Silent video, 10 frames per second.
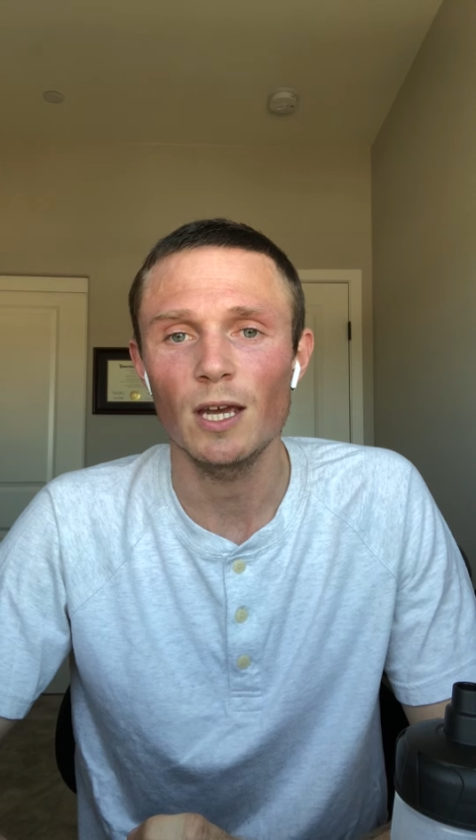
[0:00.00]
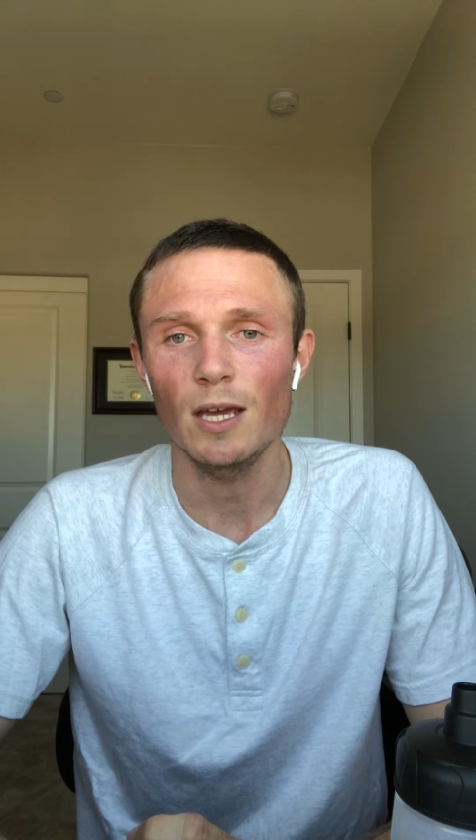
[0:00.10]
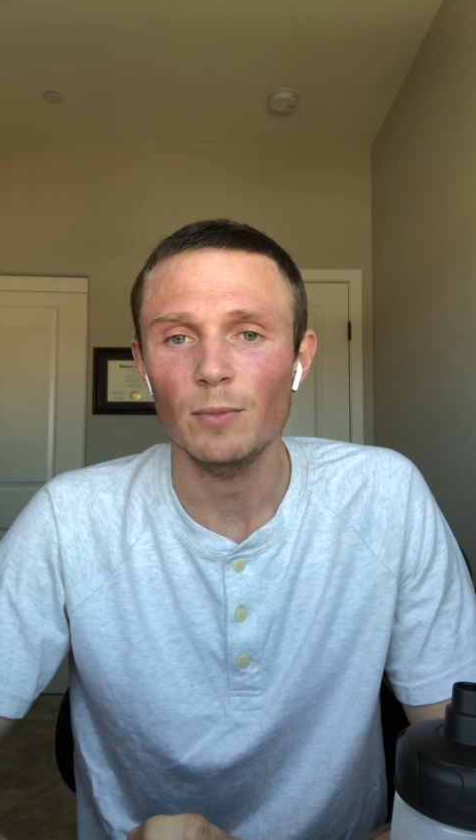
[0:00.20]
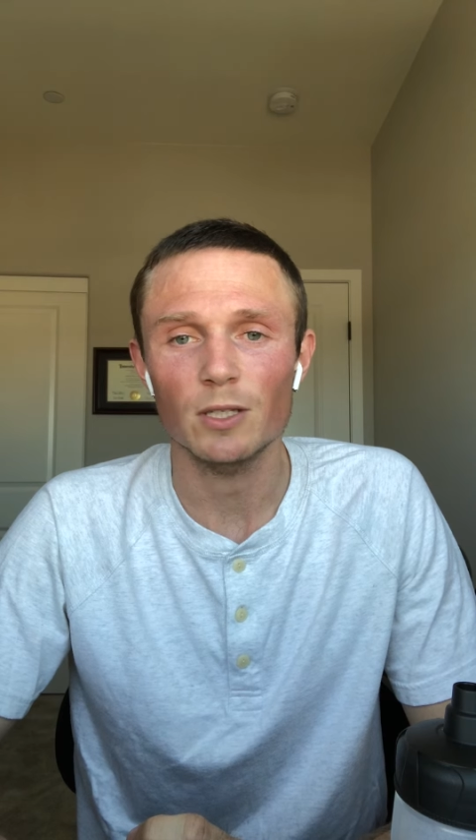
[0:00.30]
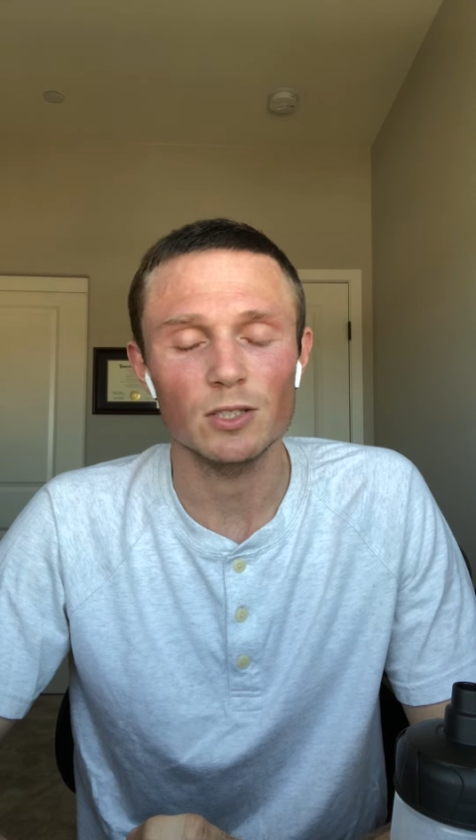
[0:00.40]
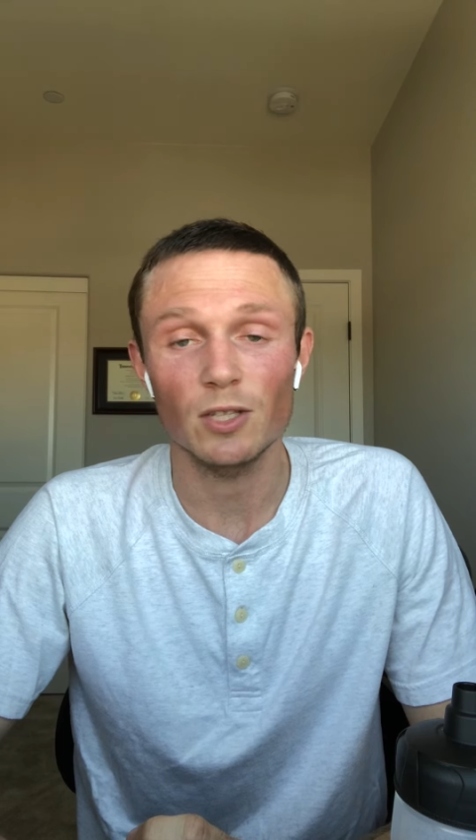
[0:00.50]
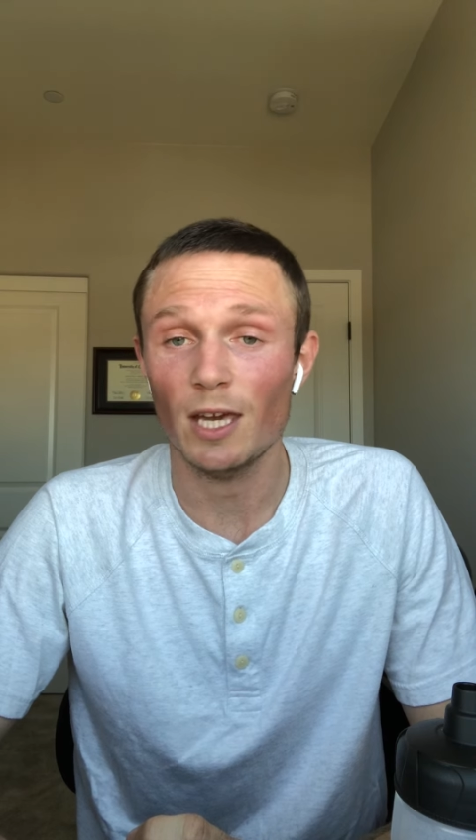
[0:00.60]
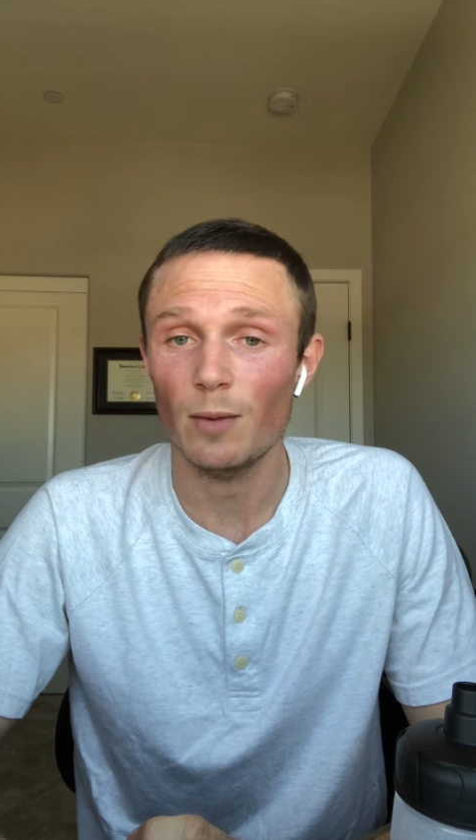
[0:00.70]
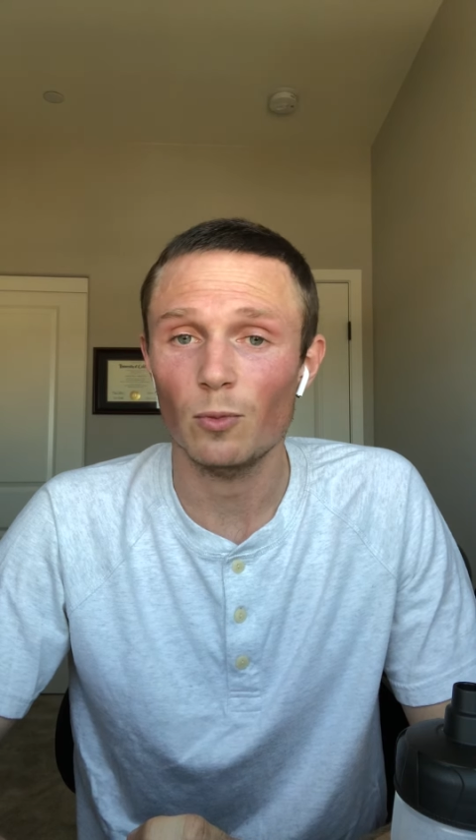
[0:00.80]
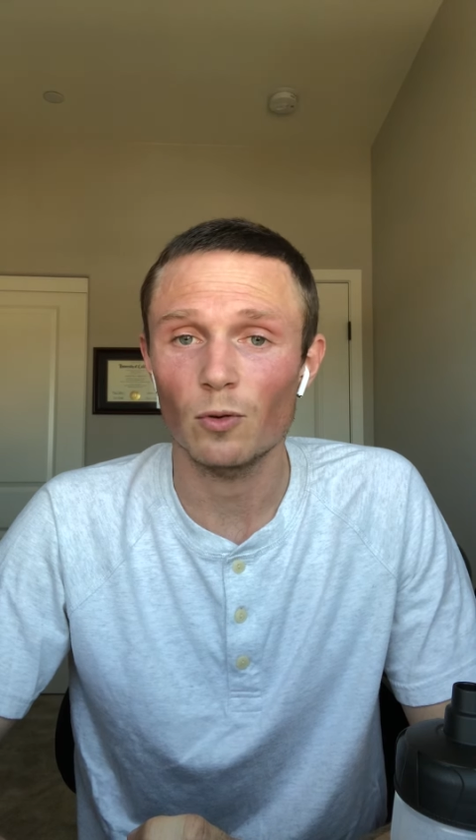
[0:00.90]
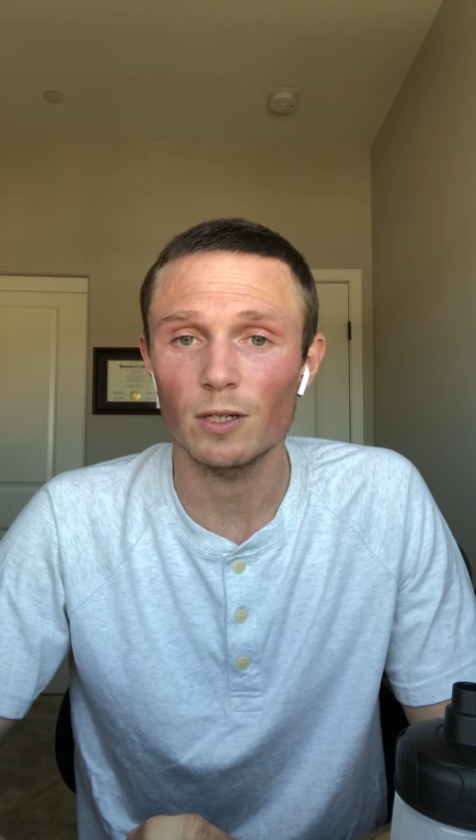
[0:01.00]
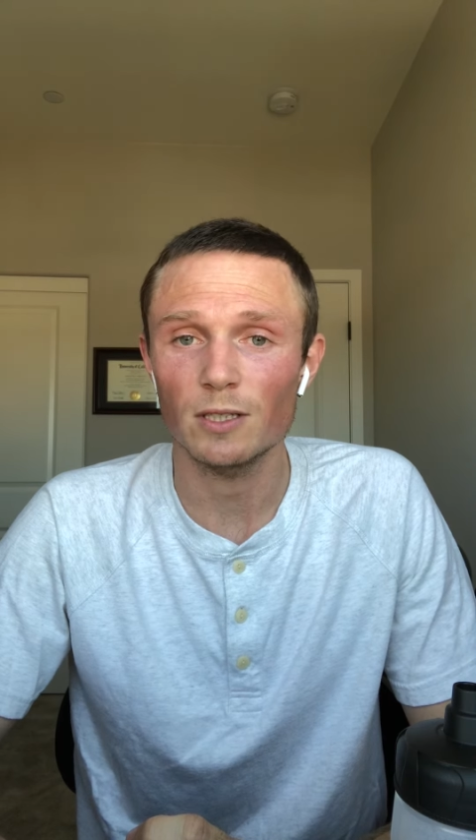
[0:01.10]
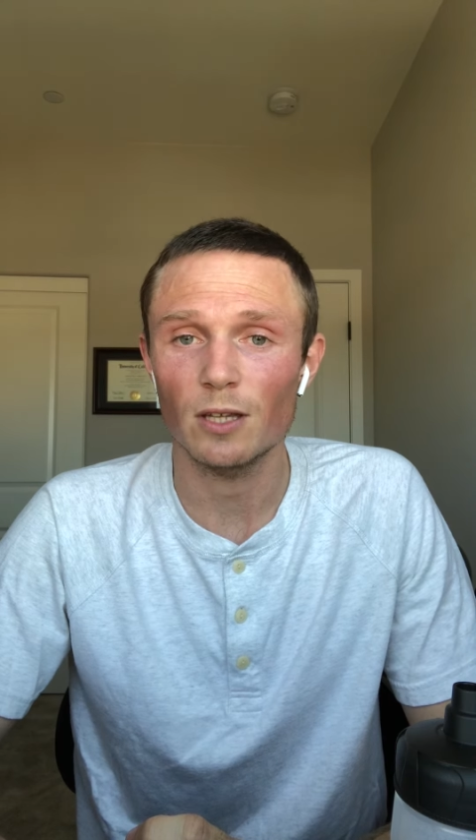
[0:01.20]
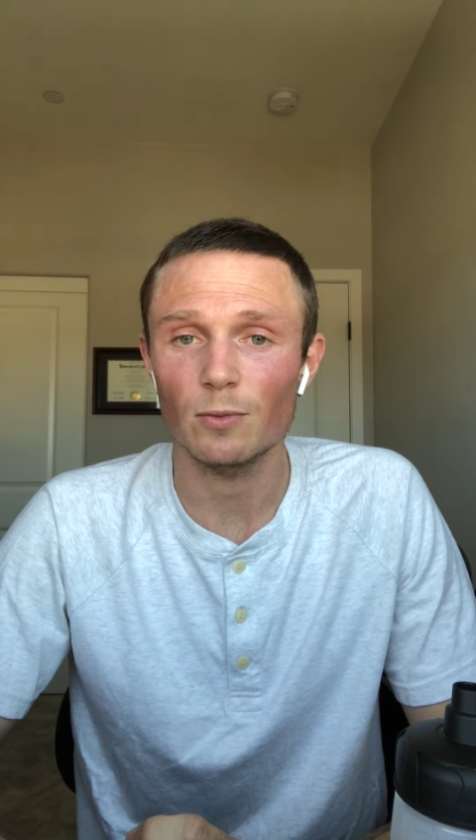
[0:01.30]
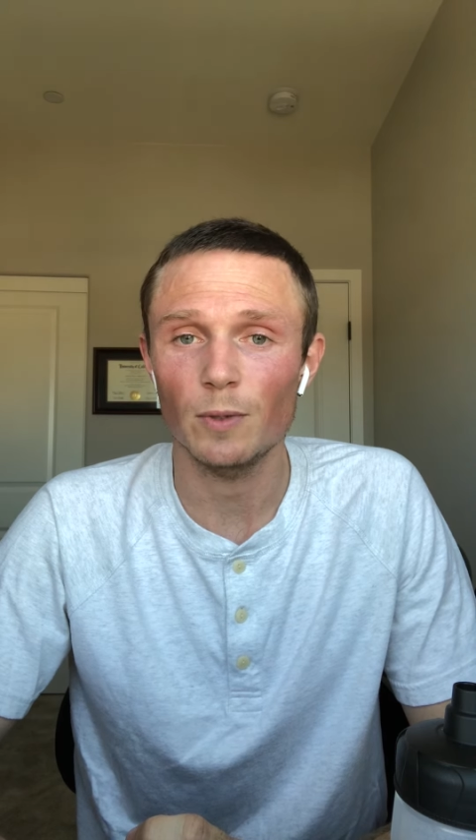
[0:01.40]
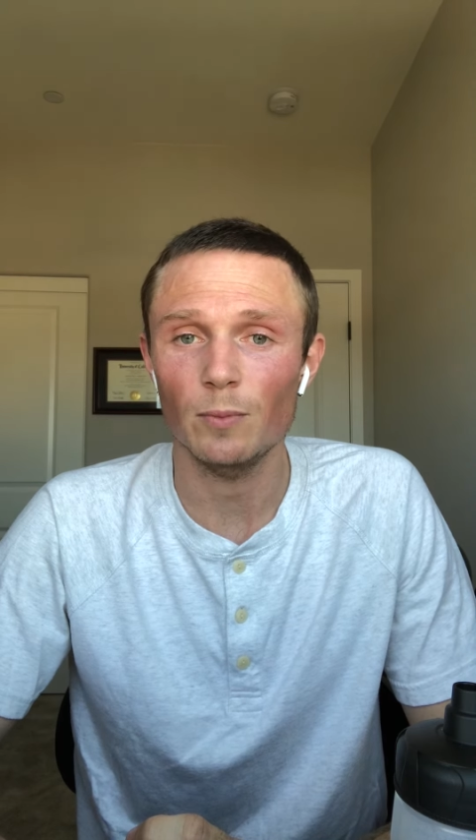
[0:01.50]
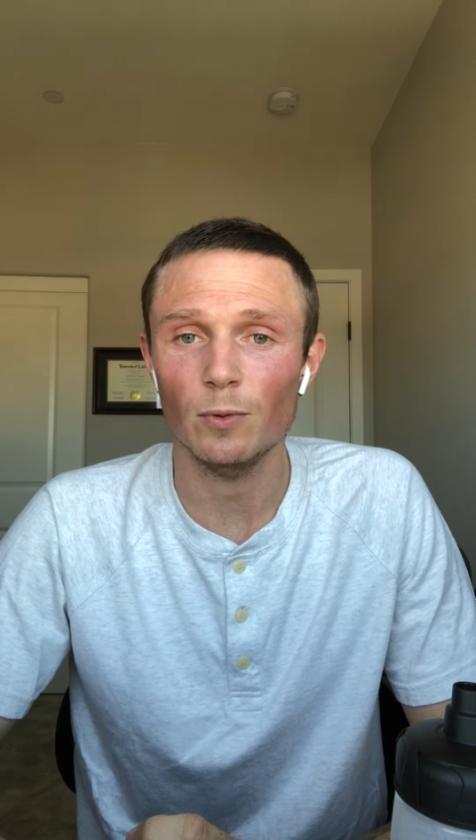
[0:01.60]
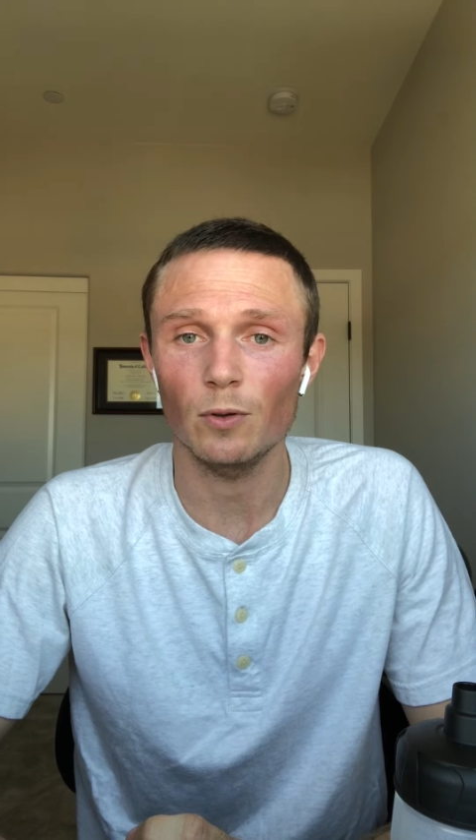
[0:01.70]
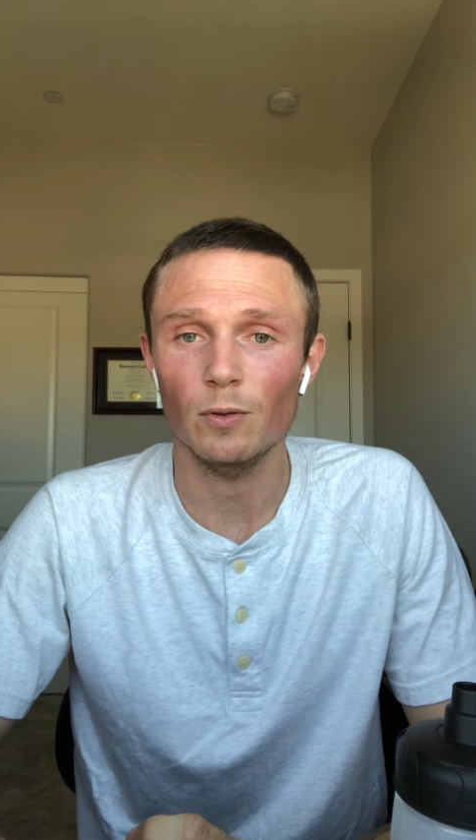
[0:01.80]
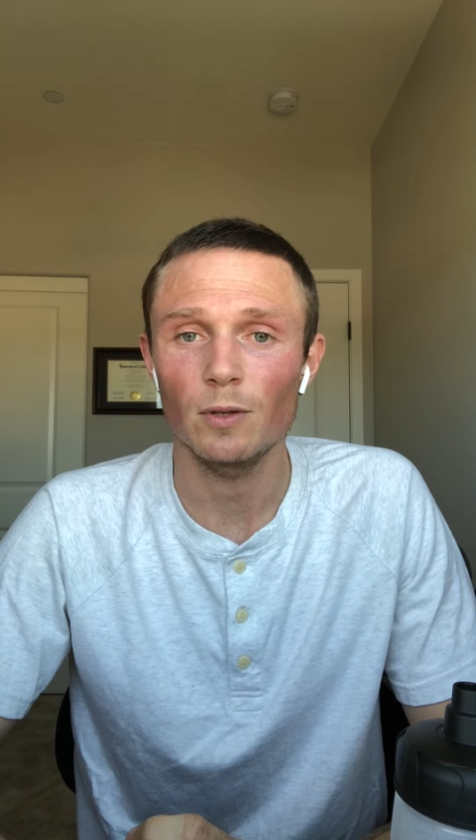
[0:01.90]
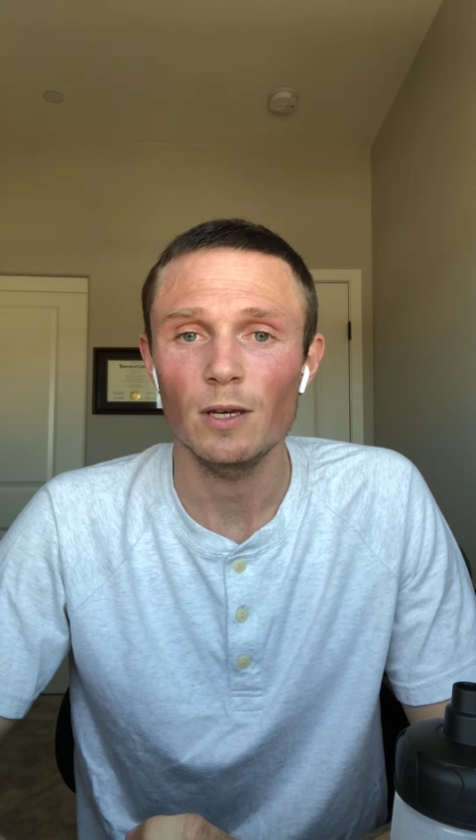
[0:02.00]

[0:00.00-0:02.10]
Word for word: because you can't pour into other people